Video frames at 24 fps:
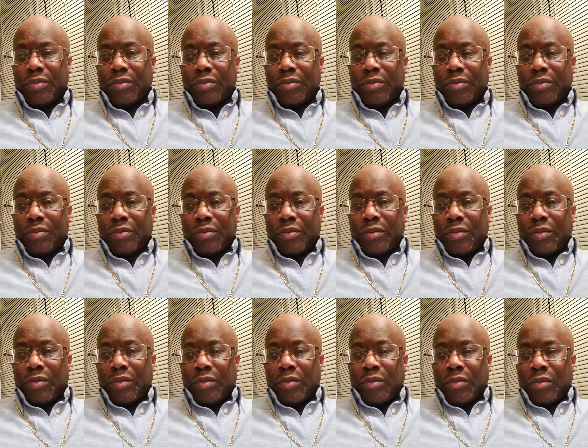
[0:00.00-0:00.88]

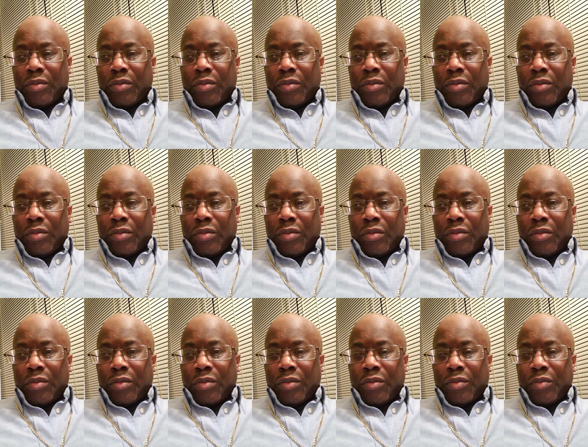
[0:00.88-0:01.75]

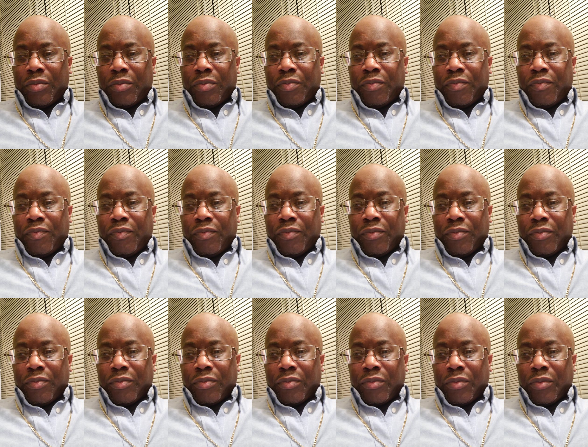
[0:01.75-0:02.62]

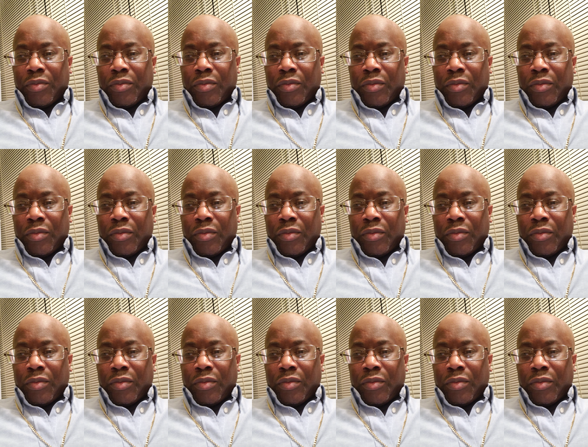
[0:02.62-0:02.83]
Nothing is said.